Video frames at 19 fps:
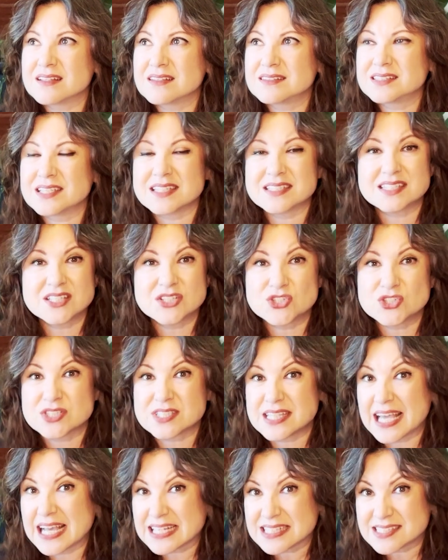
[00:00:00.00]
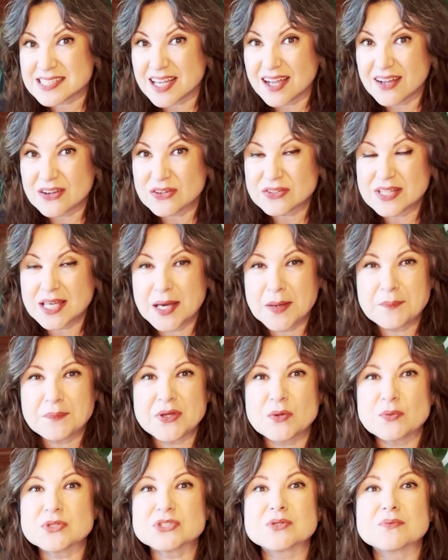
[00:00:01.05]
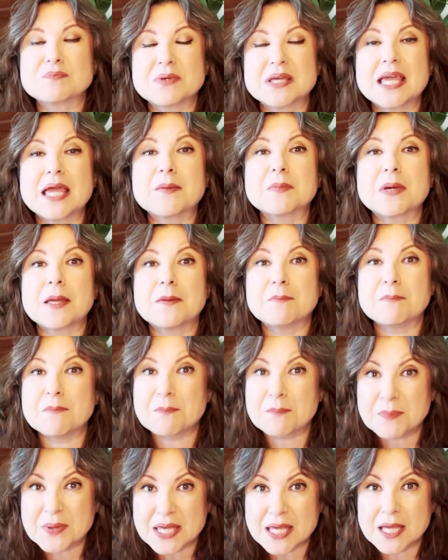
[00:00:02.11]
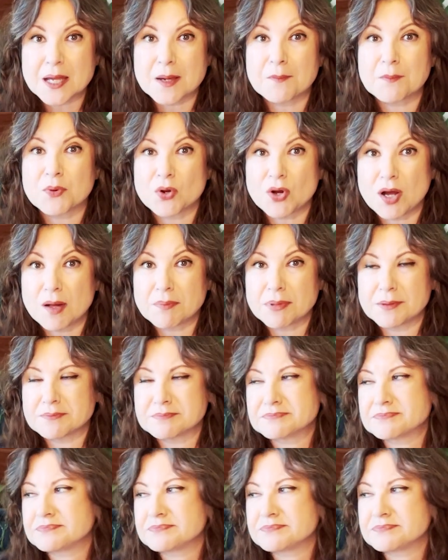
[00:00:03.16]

Does he just exile them? It became a big problem.